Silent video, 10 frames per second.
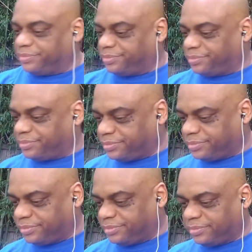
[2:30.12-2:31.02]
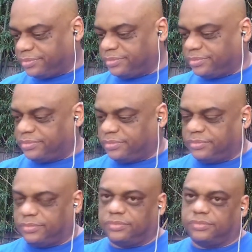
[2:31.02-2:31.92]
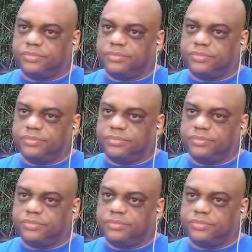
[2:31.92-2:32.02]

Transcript: (silence)